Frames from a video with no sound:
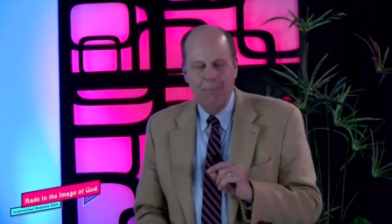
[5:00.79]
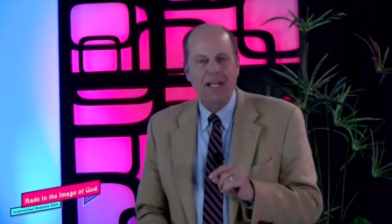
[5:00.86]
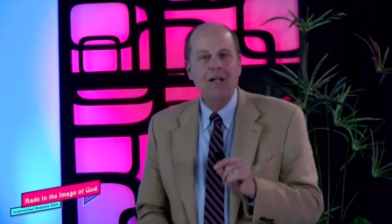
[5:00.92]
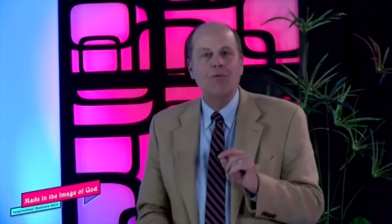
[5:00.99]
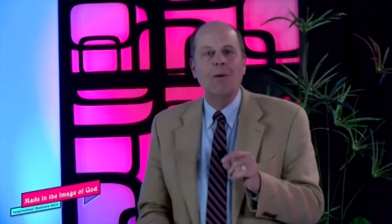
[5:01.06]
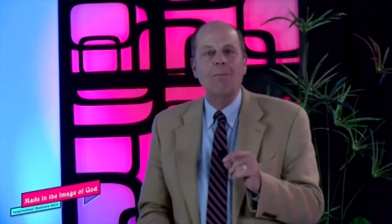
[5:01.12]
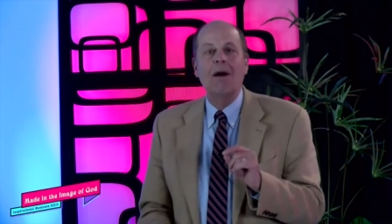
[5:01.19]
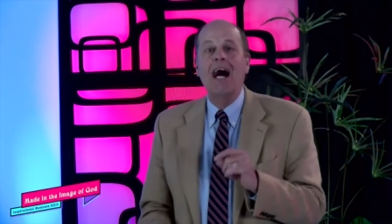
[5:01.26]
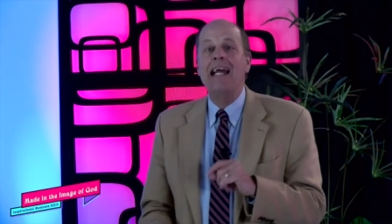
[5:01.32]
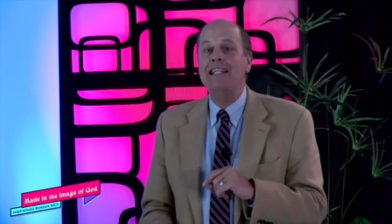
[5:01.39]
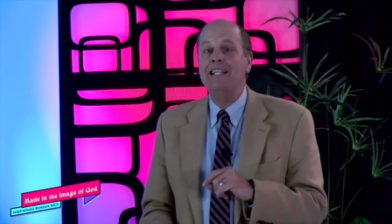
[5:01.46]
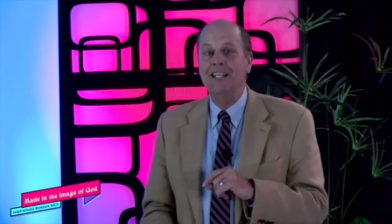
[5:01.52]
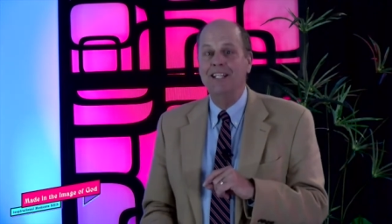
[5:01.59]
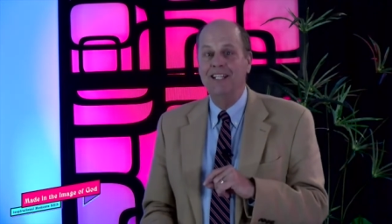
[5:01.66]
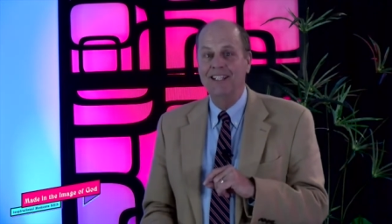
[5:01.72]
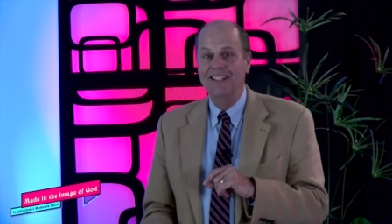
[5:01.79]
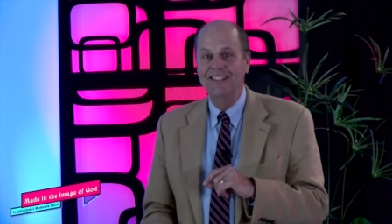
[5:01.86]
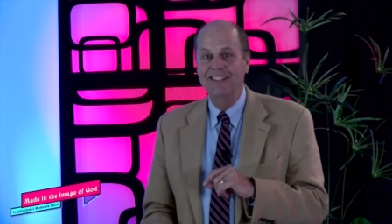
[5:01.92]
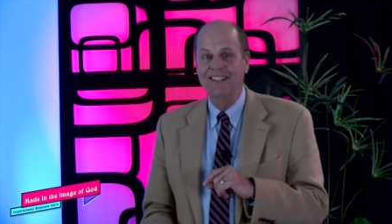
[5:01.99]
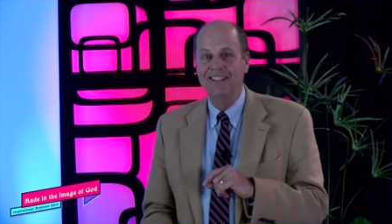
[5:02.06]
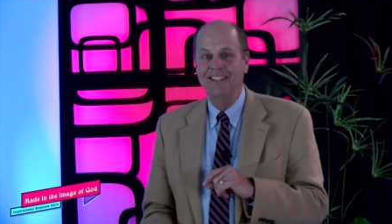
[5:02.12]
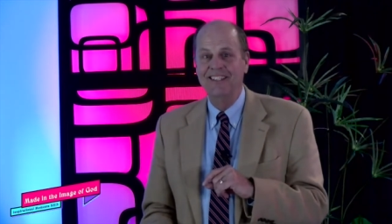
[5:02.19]
be reminded
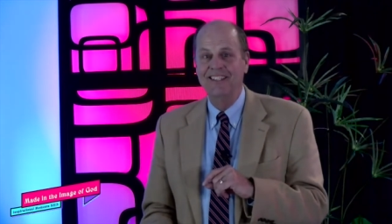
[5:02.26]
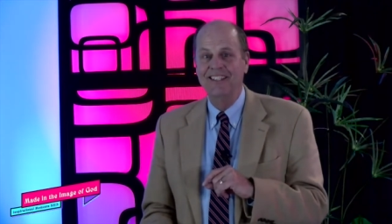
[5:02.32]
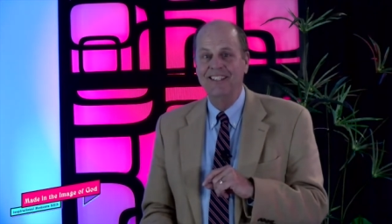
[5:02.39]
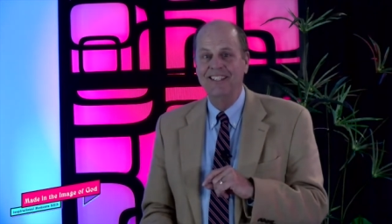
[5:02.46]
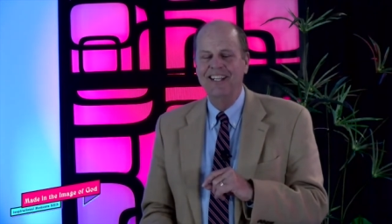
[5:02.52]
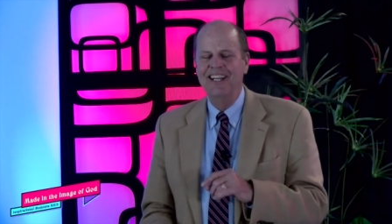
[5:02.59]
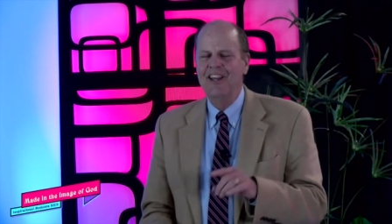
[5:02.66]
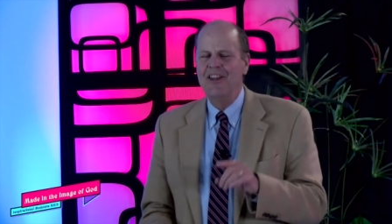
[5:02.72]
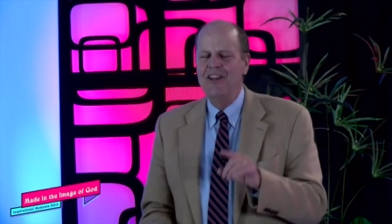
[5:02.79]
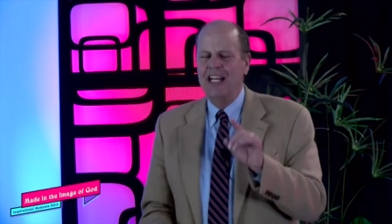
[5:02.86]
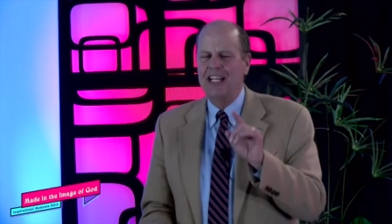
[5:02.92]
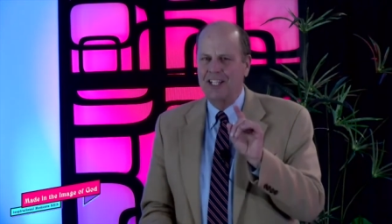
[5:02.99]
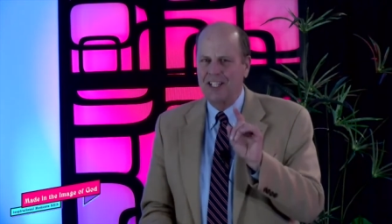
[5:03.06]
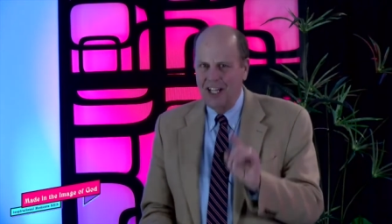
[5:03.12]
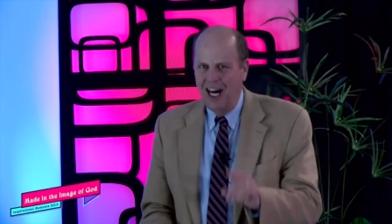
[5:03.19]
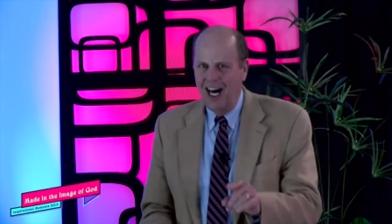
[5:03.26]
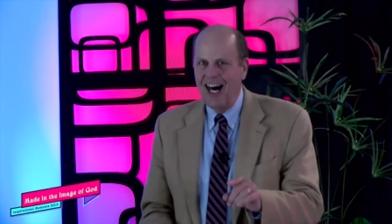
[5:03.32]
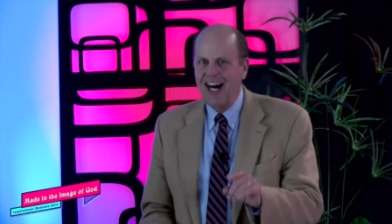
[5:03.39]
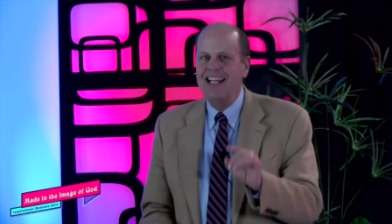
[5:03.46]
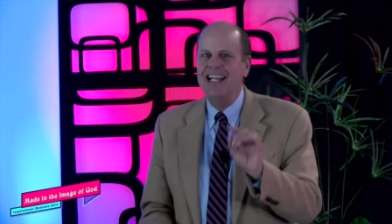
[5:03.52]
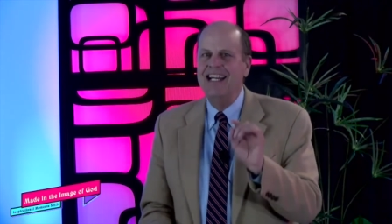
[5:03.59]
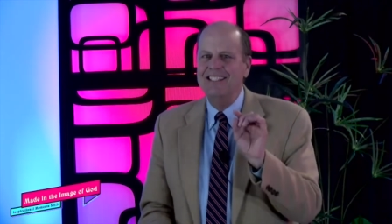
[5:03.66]
that
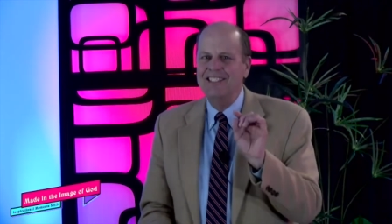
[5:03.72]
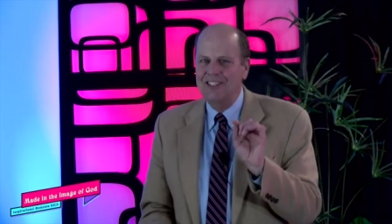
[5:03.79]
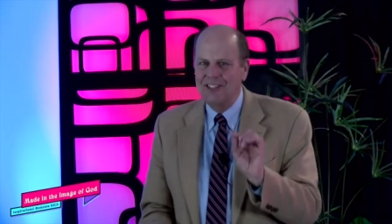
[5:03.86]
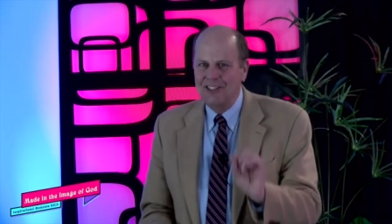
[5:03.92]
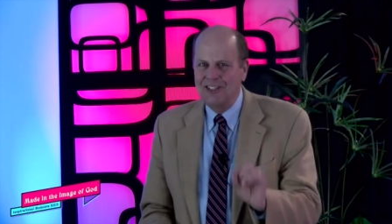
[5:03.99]
God is